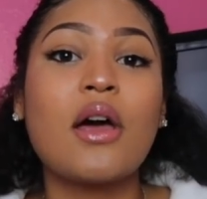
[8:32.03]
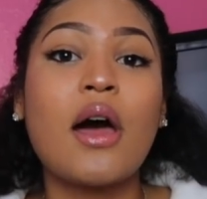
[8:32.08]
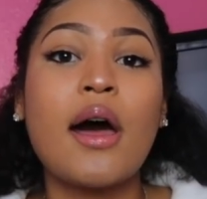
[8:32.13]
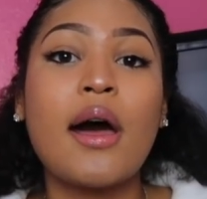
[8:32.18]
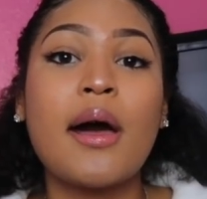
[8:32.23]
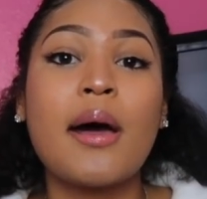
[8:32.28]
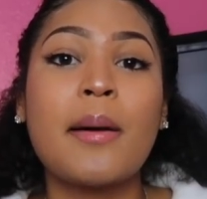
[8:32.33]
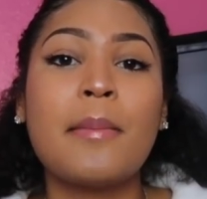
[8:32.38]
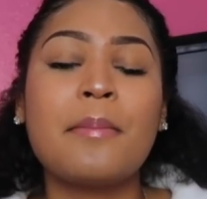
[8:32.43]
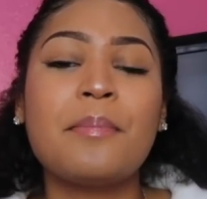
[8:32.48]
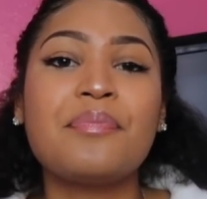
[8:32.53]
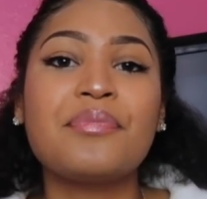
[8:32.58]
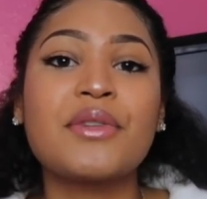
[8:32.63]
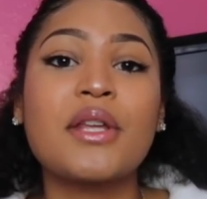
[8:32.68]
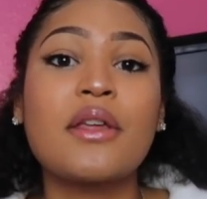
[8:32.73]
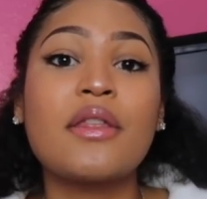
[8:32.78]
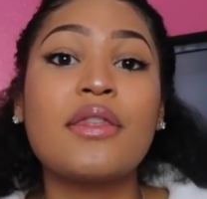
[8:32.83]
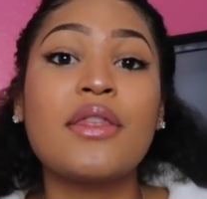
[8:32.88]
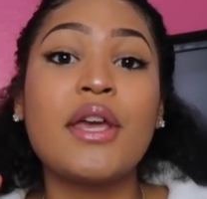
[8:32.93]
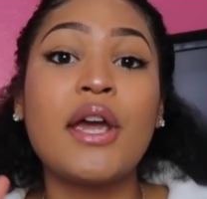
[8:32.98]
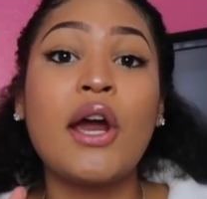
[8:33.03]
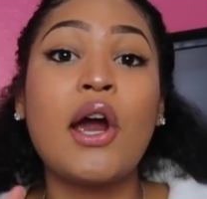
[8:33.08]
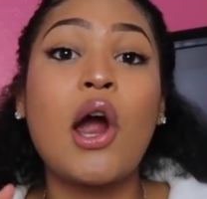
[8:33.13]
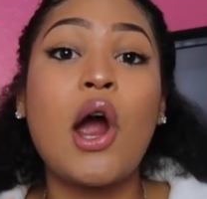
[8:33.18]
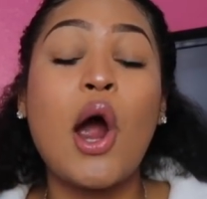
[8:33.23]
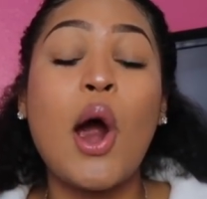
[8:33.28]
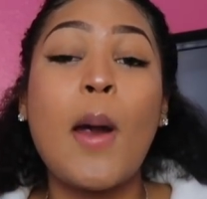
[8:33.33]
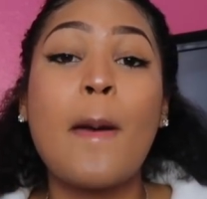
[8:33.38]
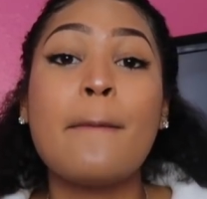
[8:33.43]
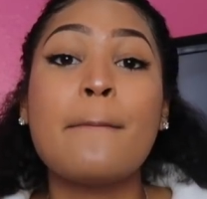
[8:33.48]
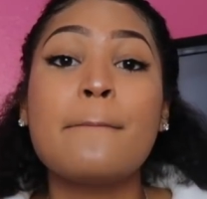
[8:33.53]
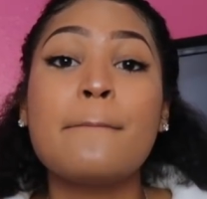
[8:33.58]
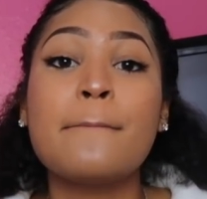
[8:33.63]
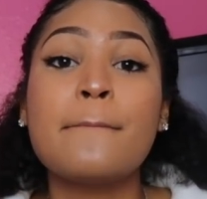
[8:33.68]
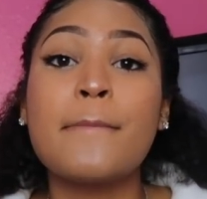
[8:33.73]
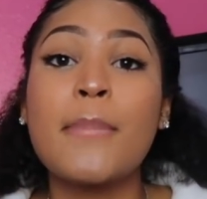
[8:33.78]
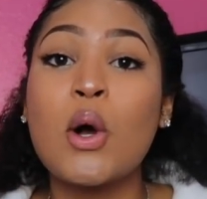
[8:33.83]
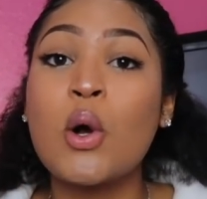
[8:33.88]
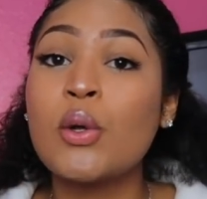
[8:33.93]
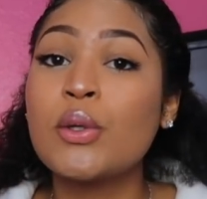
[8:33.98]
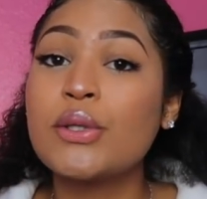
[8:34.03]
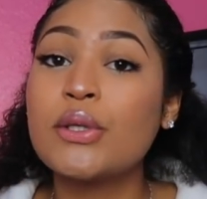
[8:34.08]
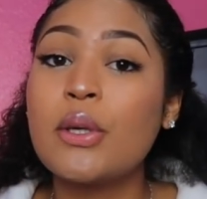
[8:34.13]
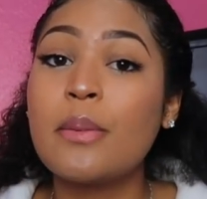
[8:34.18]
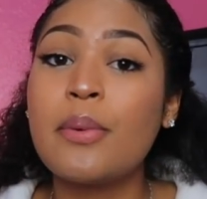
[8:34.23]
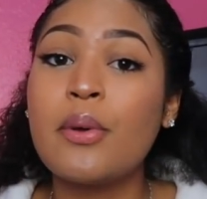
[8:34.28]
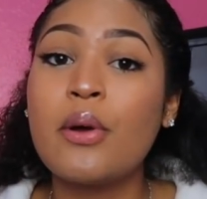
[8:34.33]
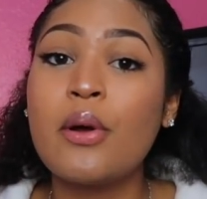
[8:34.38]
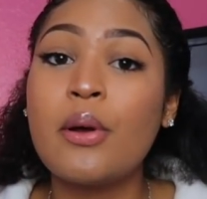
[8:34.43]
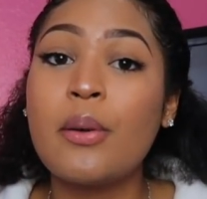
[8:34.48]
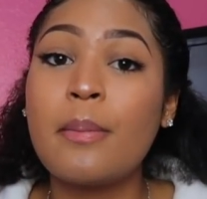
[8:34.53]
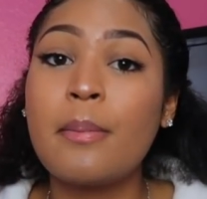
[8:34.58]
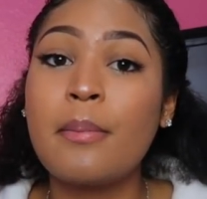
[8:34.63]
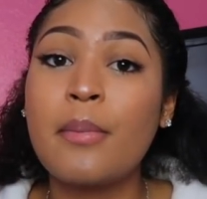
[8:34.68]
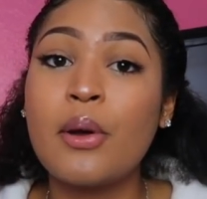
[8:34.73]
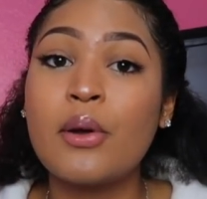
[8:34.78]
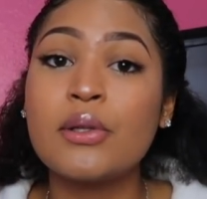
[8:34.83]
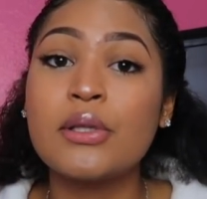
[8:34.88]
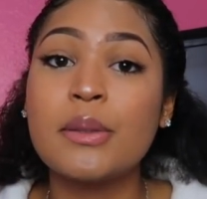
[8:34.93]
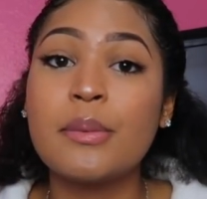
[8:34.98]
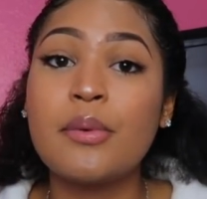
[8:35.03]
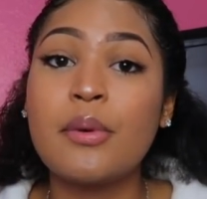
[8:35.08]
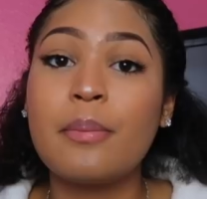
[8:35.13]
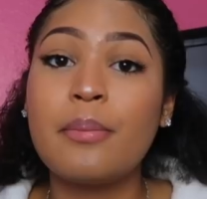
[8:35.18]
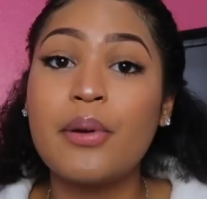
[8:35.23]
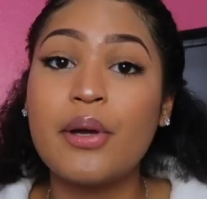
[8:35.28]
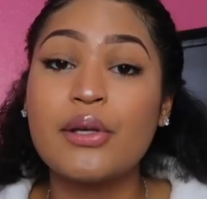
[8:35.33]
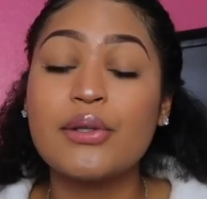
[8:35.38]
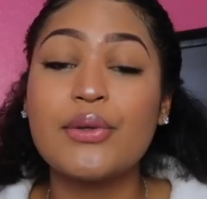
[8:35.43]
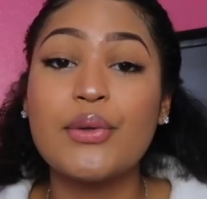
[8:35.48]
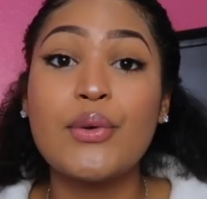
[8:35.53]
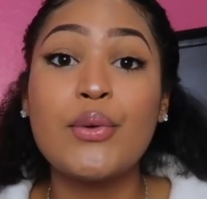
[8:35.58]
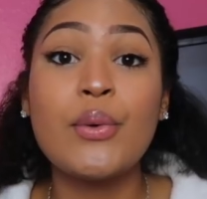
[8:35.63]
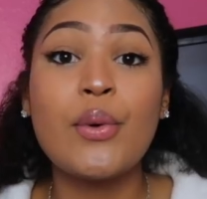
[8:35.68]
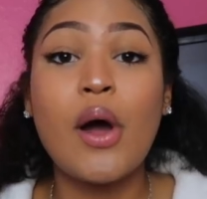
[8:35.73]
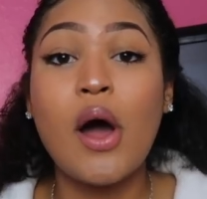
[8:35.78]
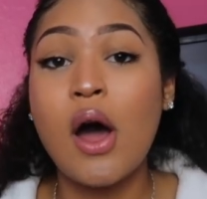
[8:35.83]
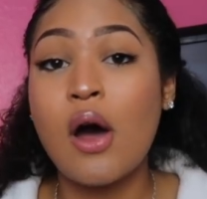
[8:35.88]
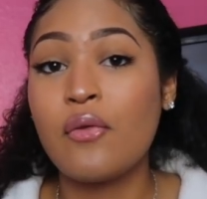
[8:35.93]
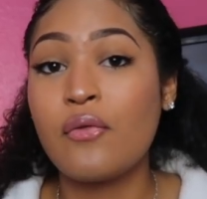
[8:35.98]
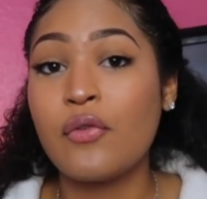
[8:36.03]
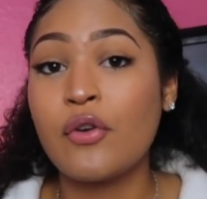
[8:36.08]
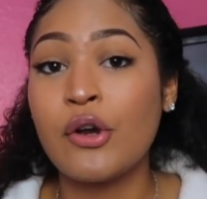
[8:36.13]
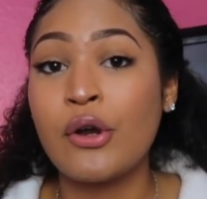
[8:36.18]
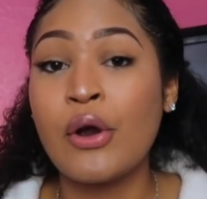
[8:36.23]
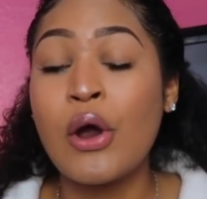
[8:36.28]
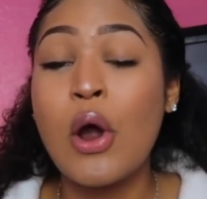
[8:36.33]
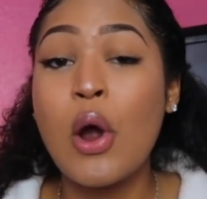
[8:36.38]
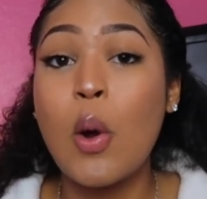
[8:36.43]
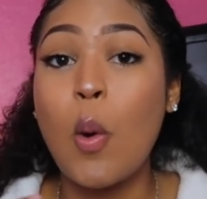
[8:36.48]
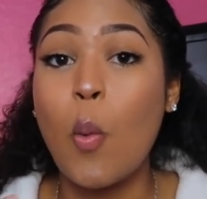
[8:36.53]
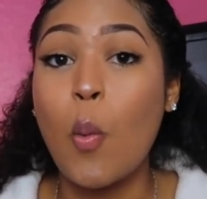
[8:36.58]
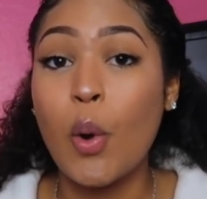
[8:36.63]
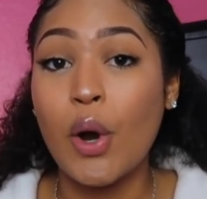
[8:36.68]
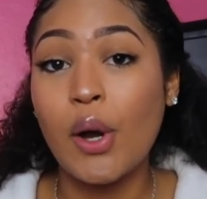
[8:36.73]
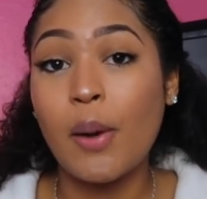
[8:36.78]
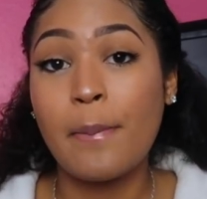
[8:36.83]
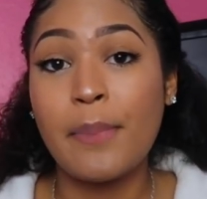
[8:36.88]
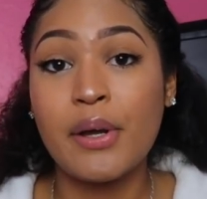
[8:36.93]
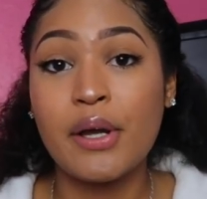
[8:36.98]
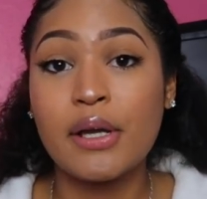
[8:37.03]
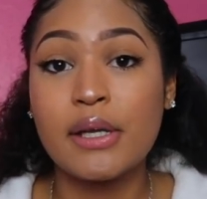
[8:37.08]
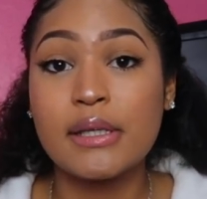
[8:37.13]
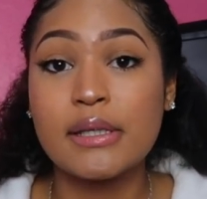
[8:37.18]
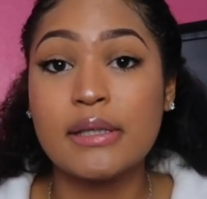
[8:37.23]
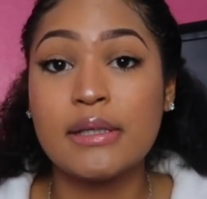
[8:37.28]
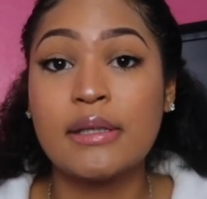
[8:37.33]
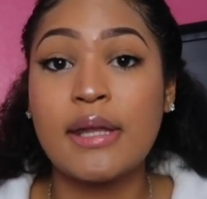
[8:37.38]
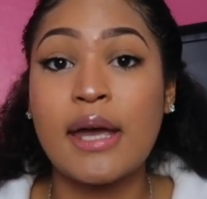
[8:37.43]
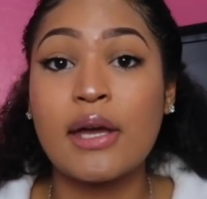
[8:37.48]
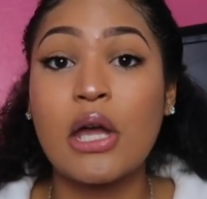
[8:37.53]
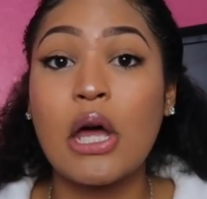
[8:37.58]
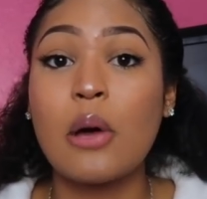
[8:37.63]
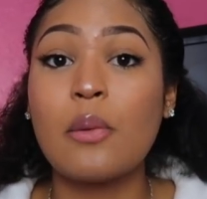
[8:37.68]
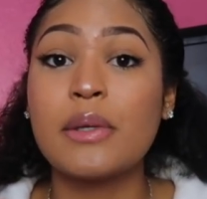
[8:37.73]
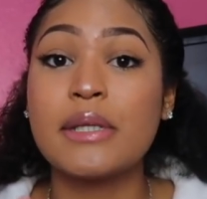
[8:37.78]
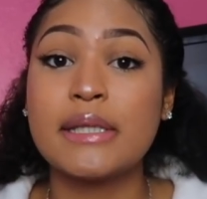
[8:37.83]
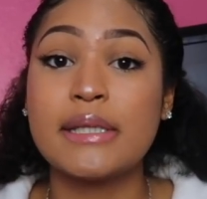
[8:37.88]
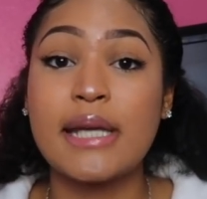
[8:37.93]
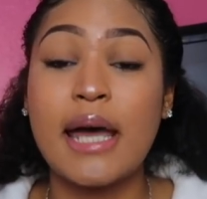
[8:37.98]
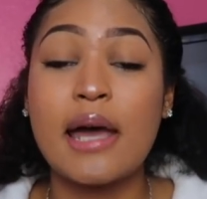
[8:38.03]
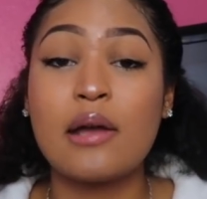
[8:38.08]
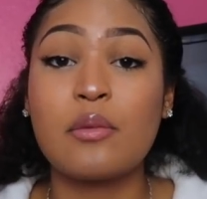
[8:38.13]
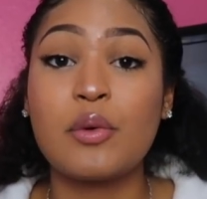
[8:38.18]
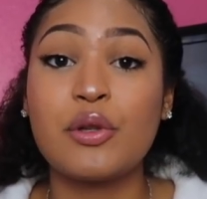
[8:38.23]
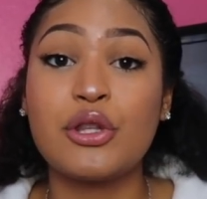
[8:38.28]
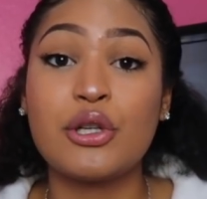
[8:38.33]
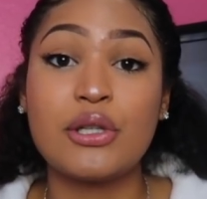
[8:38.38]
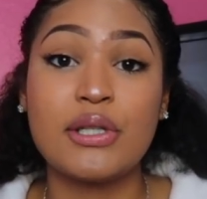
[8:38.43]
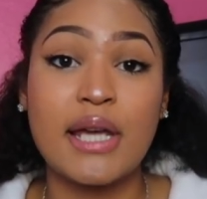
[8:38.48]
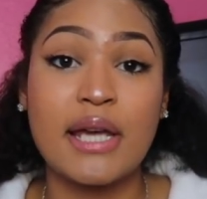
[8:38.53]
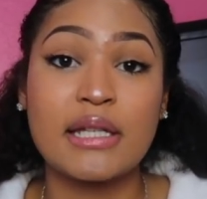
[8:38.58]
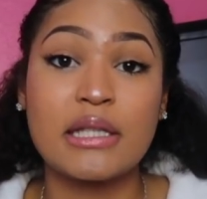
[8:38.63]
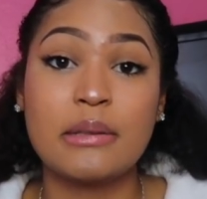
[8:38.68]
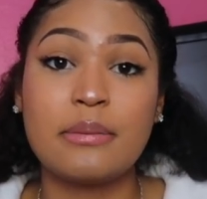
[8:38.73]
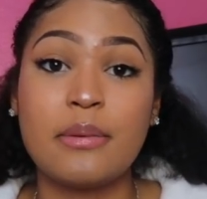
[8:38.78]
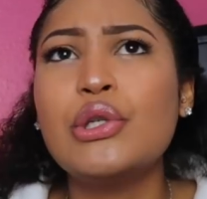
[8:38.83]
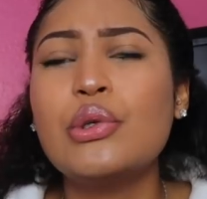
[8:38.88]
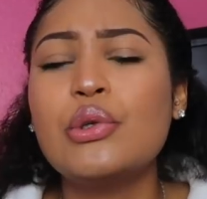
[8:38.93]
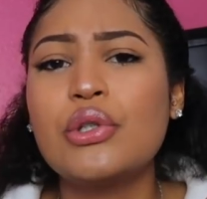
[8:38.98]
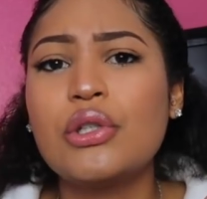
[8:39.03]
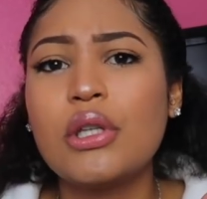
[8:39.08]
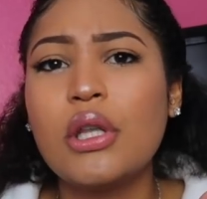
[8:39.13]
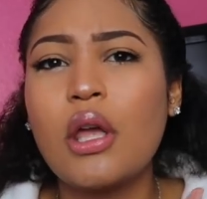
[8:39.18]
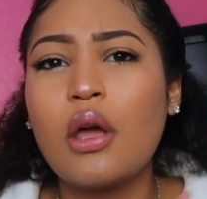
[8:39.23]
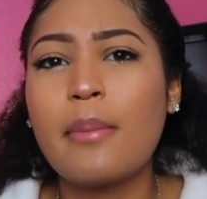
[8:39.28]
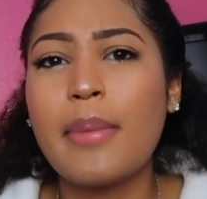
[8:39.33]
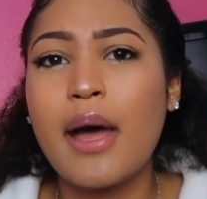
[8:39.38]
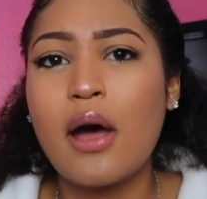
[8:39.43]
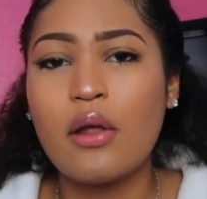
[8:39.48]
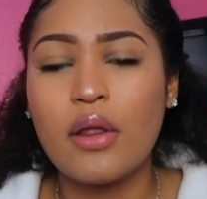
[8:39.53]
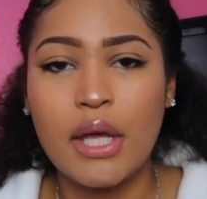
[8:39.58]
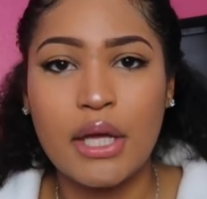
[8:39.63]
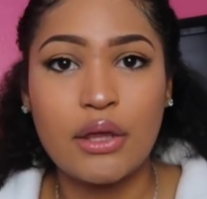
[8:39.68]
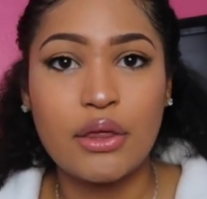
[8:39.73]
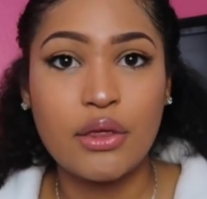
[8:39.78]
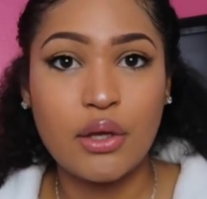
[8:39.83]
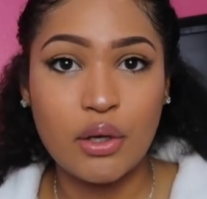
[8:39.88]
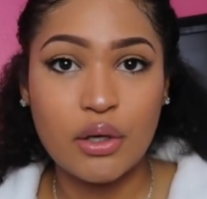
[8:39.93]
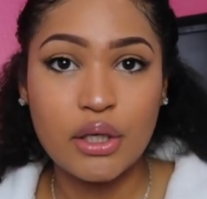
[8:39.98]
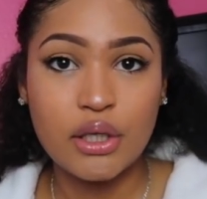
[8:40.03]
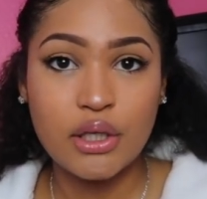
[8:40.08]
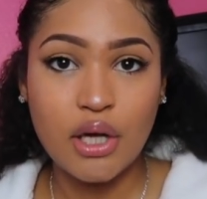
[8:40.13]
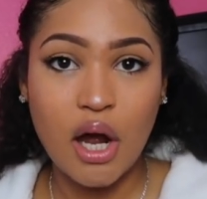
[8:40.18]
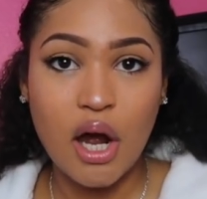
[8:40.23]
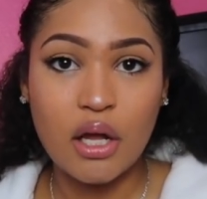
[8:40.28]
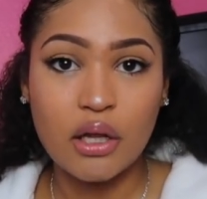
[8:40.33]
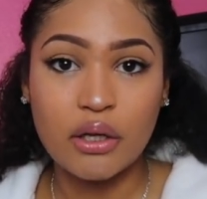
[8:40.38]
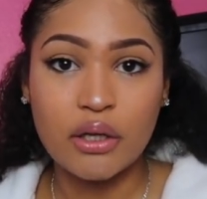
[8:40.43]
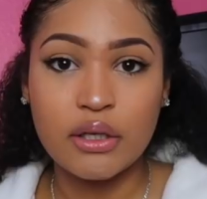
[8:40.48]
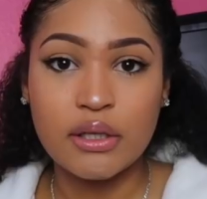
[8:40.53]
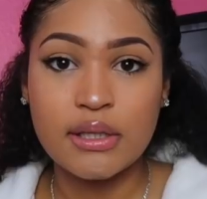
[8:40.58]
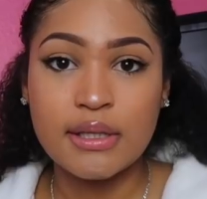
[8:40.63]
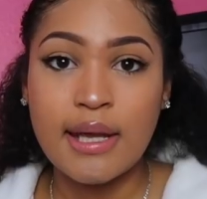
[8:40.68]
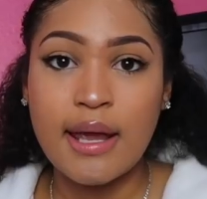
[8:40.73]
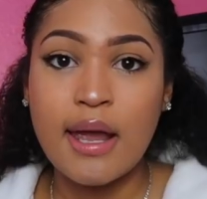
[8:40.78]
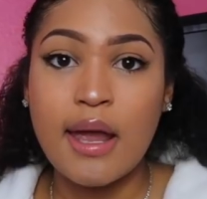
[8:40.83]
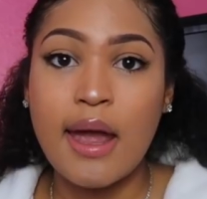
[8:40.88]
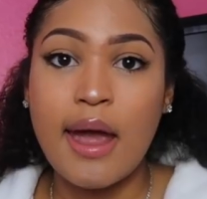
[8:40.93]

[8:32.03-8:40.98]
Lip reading: there are multiple books who offer workbooks that coincide with your textbook, usually about like $30.